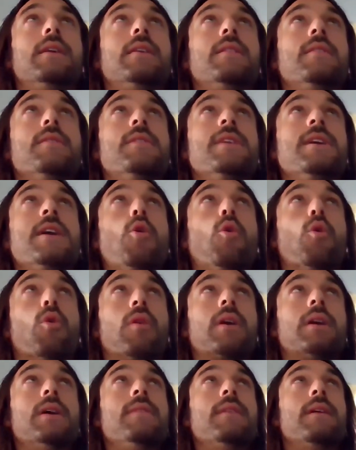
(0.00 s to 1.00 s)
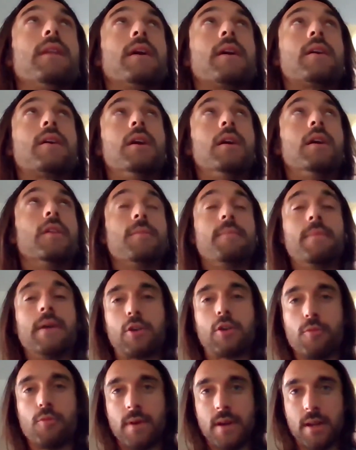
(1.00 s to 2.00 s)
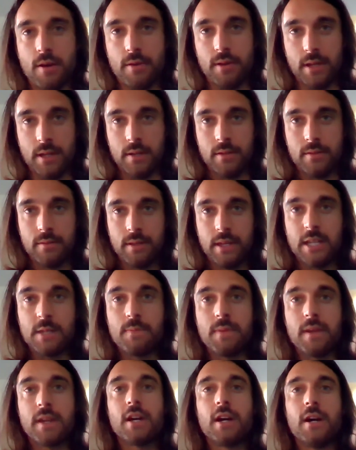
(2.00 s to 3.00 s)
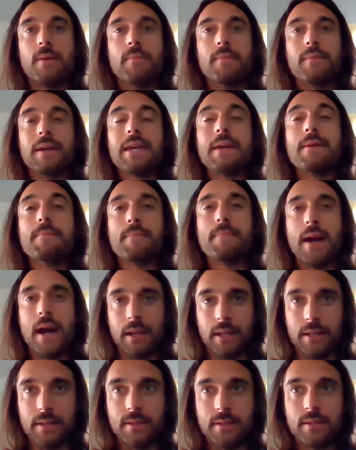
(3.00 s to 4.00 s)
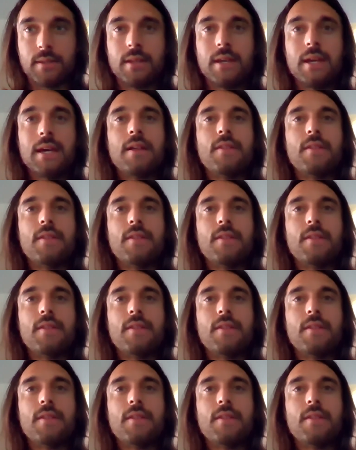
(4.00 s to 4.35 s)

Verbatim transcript: the organ that I call the microbiota has become imbalanced,